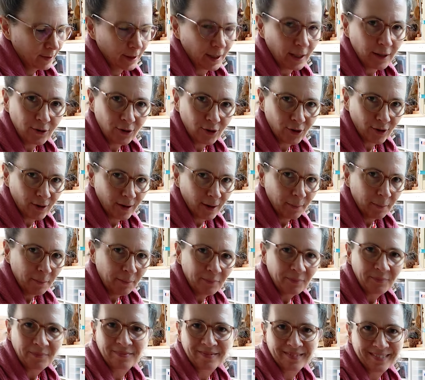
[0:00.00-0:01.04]
touch
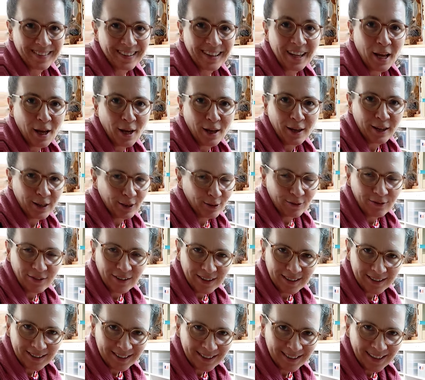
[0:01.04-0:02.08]
them, it
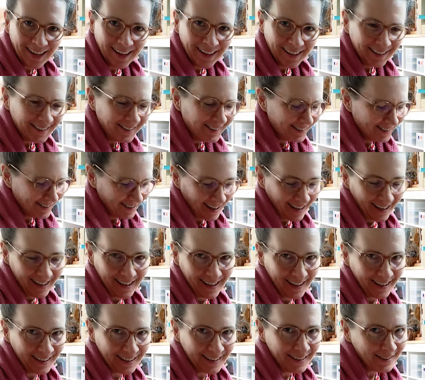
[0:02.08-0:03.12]
feels nice. I
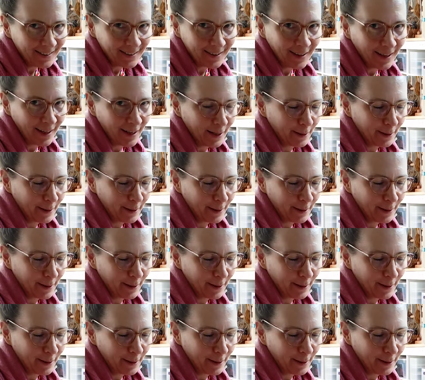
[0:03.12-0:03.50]
like it.